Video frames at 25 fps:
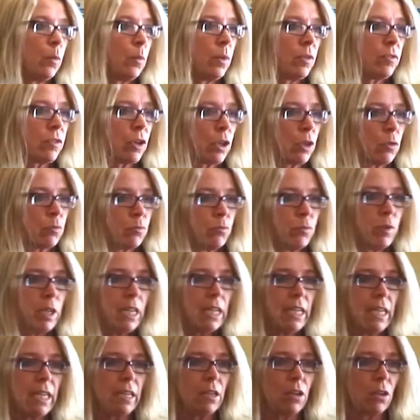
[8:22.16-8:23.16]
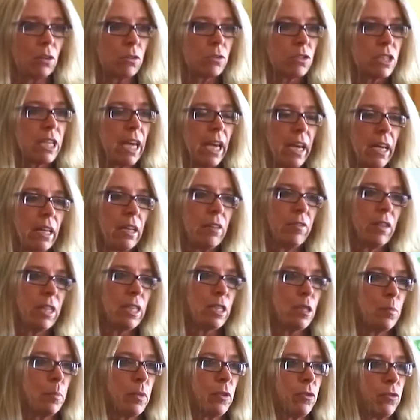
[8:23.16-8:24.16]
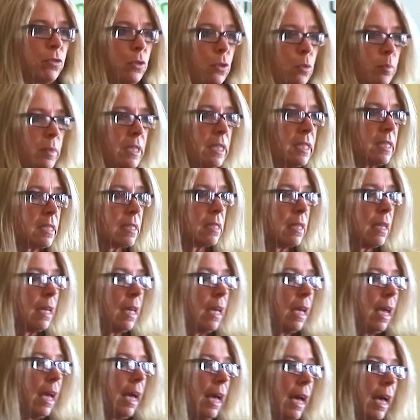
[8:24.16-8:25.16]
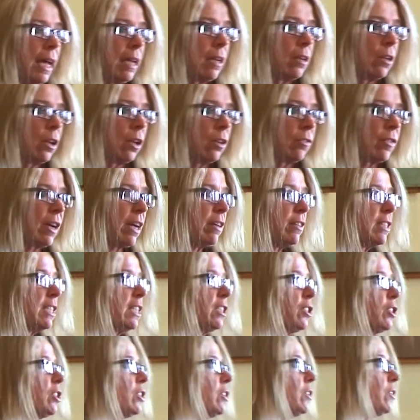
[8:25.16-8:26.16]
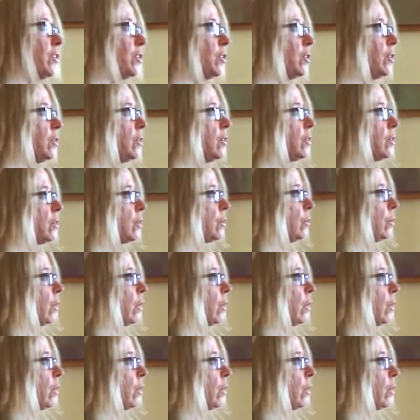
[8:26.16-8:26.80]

we've got a really long tail of underperformance, and a lot of our Indigenous students